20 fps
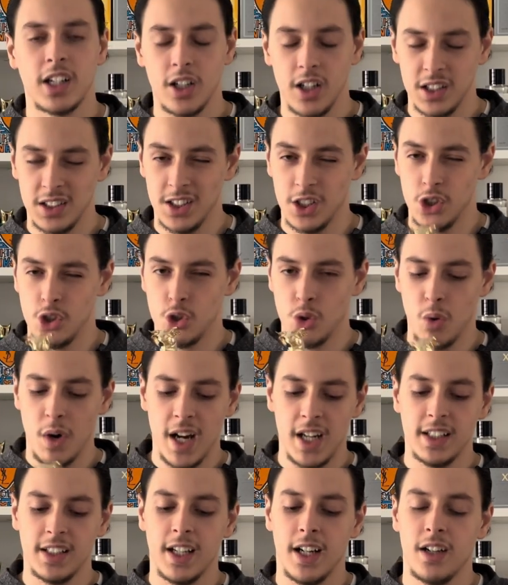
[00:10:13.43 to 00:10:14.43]
god, the
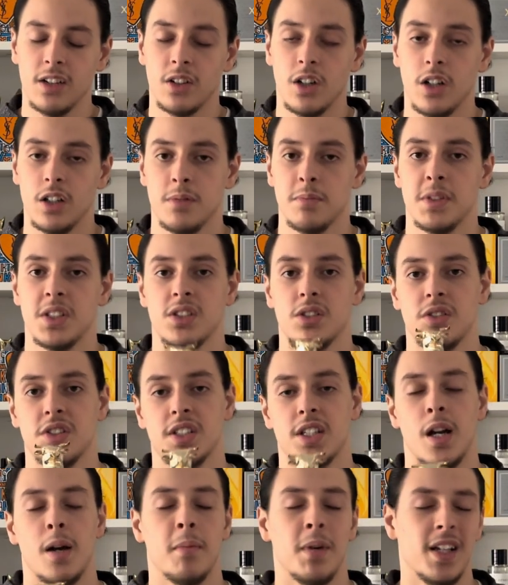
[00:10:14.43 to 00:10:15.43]
dry down on Mr.
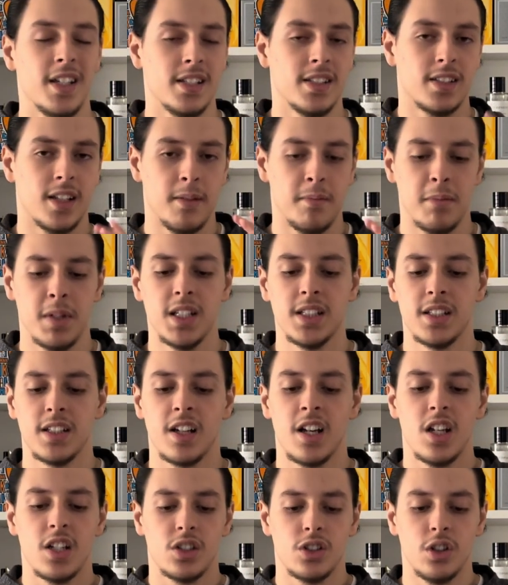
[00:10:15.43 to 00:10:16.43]
Sam is amazing.
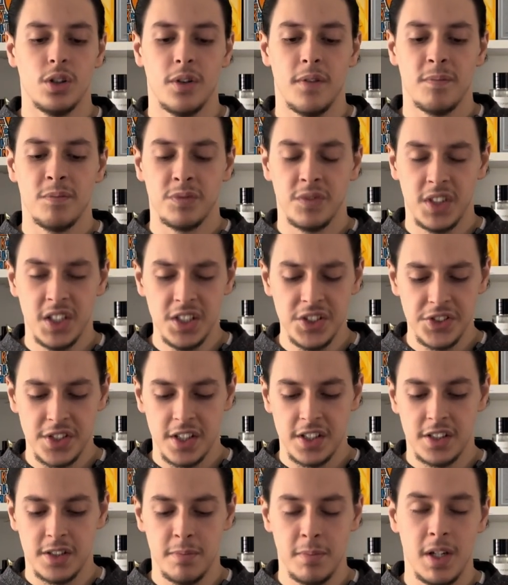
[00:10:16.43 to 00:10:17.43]
So this
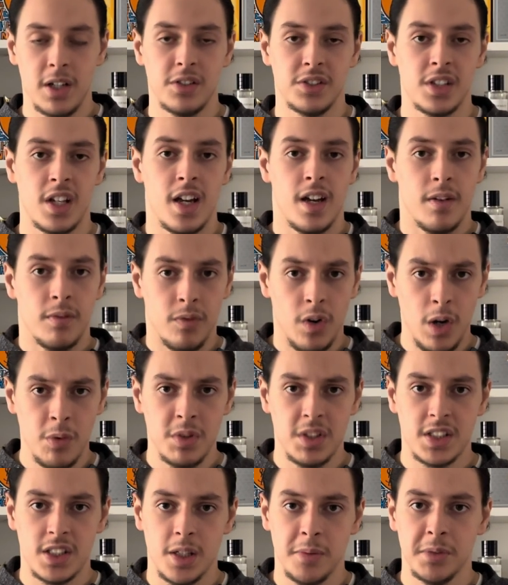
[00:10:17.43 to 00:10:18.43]
smells
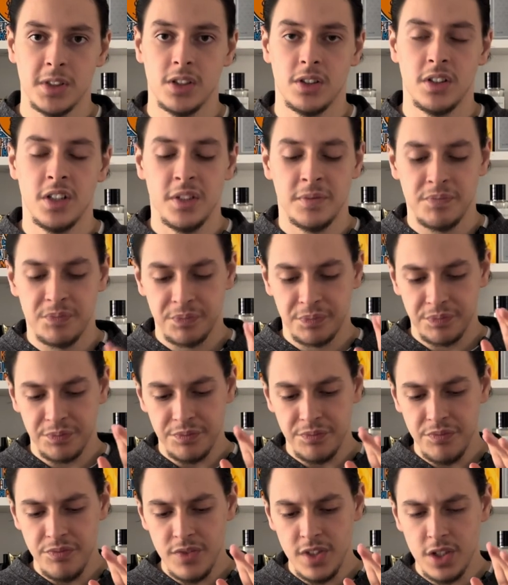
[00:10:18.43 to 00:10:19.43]
very similar
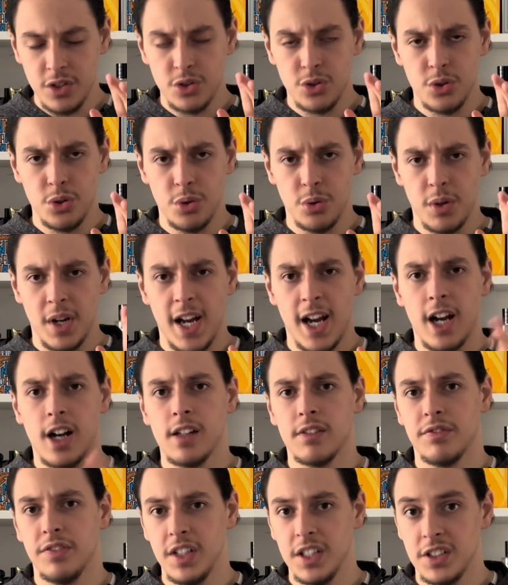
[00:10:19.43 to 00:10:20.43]
to
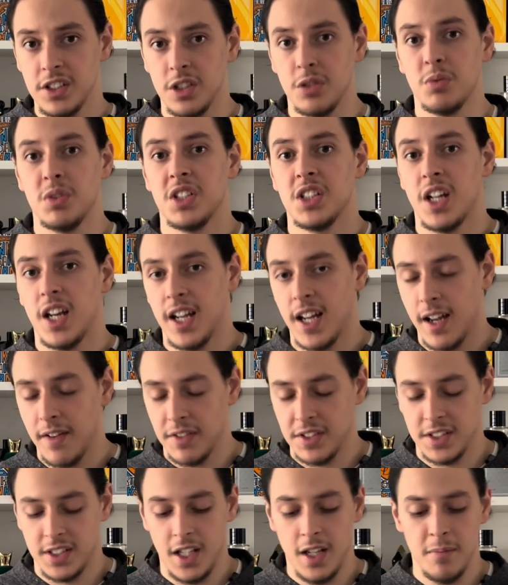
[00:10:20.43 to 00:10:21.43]
Halfeti, which I have
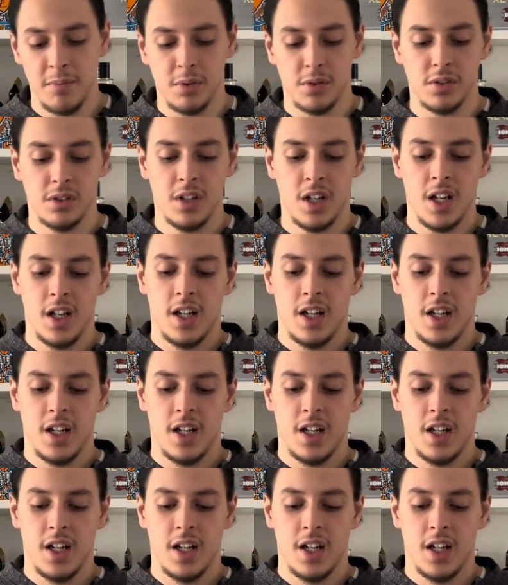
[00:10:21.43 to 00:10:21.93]
a sample,